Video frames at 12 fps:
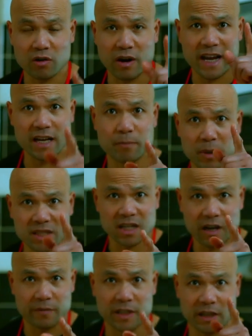or any
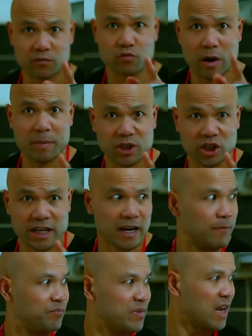preservative rubbish in
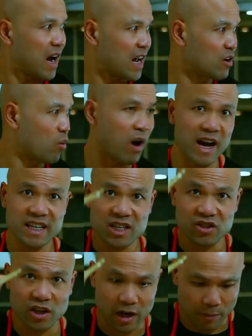there. Otherwise,
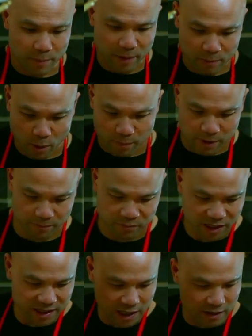you can have a big problem.
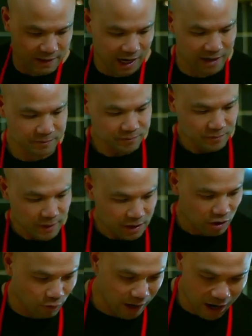None of that.
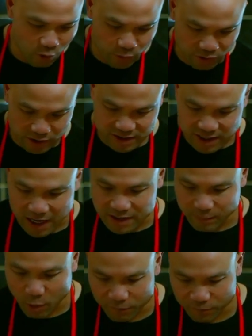So how are we going to start
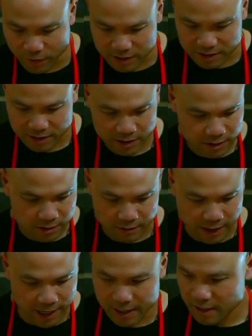them off first?
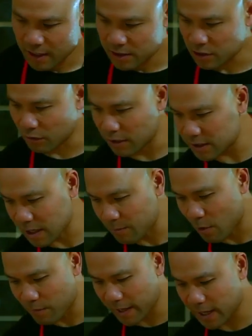Okay, so let's come
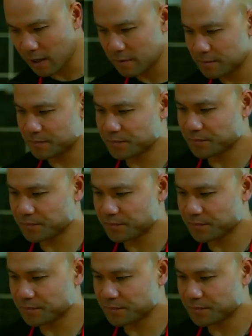over here.